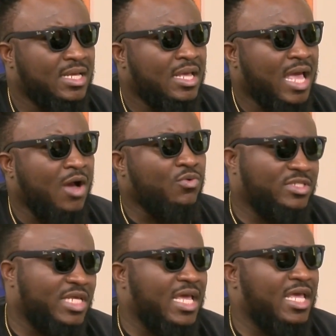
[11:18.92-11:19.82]
I would
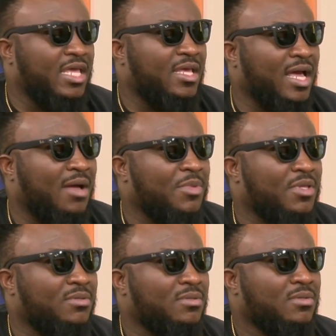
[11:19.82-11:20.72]
say,
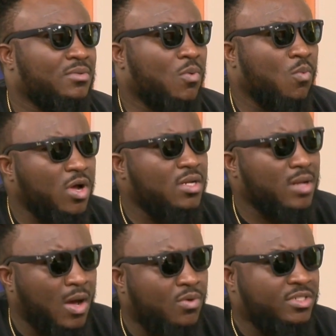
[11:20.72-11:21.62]
what I
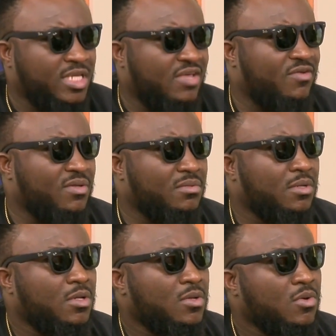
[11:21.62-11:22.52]
was given
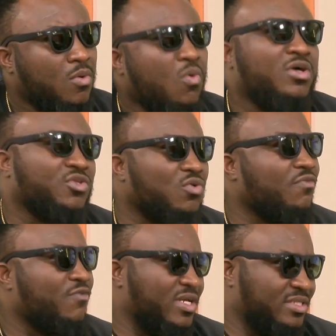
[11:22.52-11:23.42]
was good
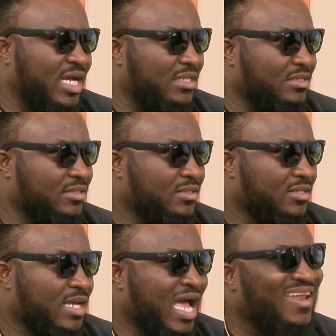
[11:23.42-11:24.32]
for a start.
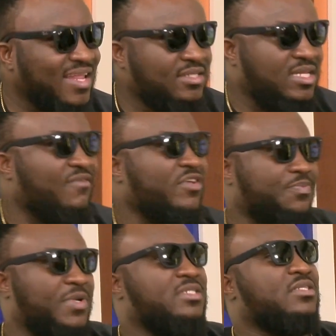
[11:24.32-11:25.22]
At least they have
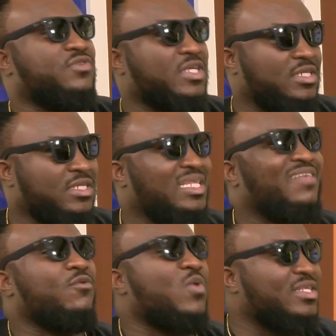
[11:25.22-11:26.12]
expressed interest. It starts
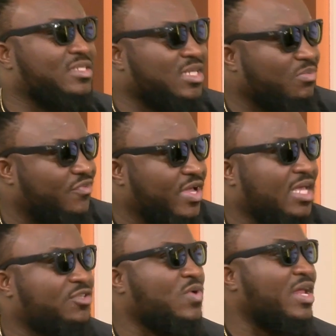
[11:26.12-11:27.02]
from one city before it
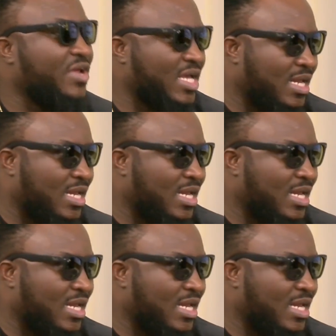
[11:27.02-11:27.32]
gets to 100 Ghana.